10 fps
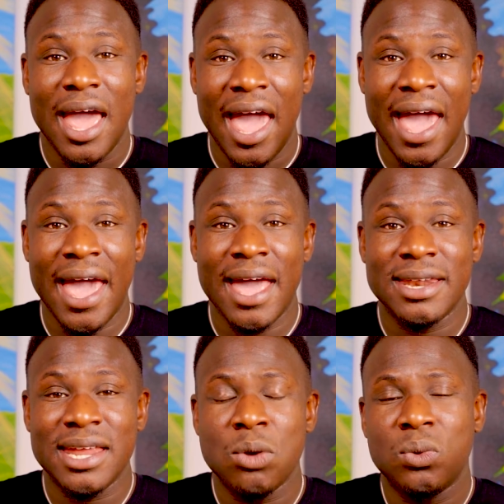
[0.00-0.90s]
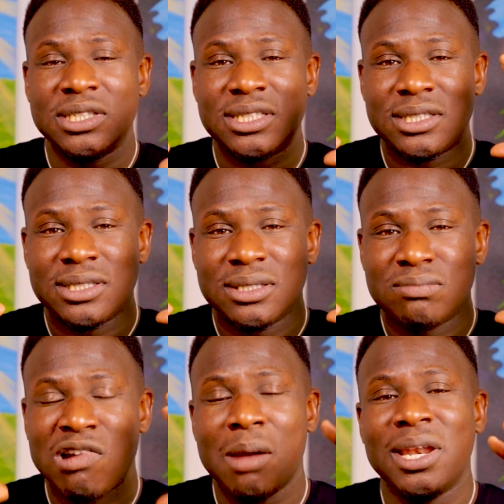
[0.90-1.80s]
And it was
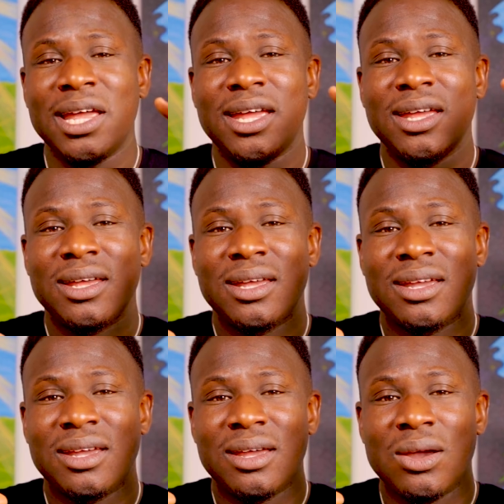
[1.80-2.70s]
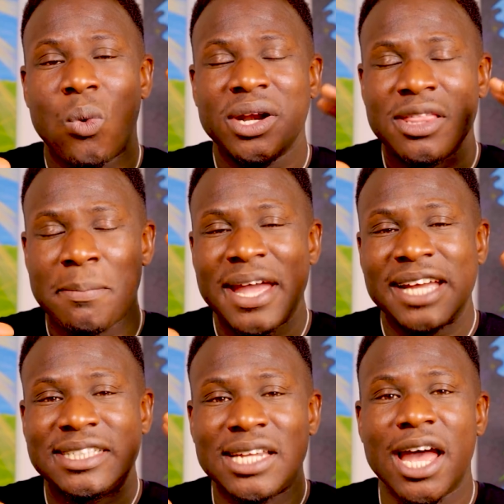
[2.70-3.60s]
probably one of the
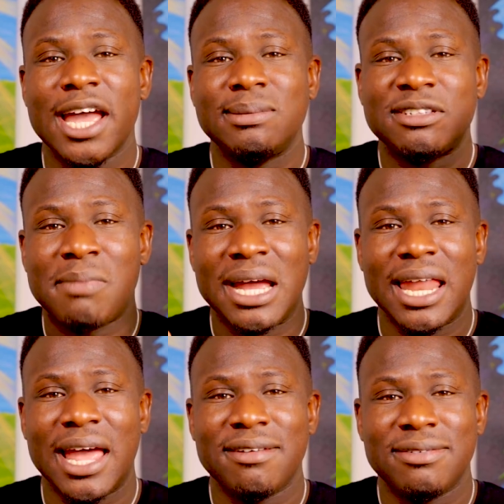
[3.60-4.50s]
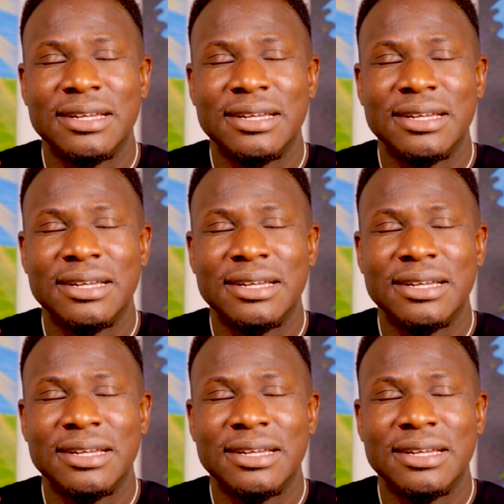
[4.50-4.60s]
best times of my life.